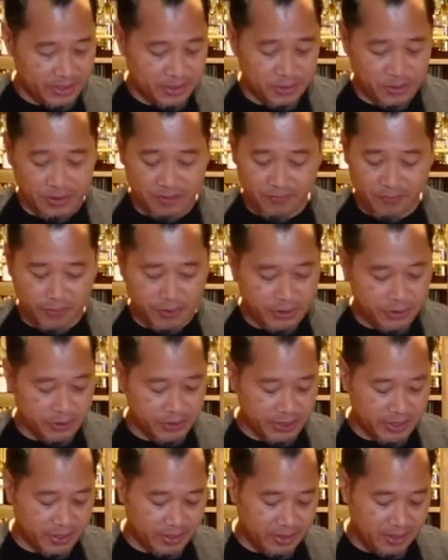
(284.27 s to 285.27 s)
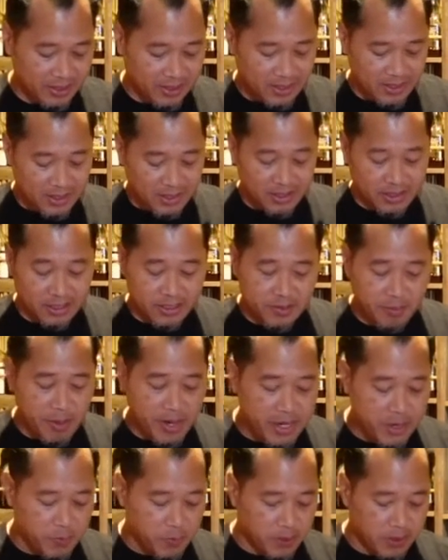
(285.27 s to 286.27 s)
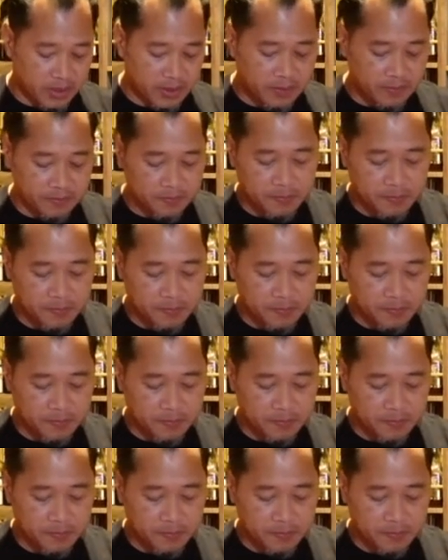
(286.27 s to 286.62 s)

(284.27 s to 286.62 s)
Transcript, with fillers: You're in for a treat. Let's make one.